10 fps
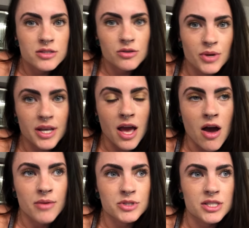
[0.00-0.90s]
So right
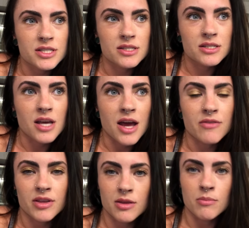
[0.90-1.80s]
now I'm just kind
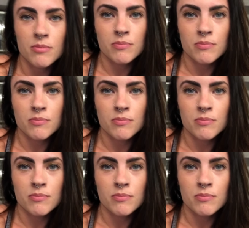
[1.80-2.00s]
of in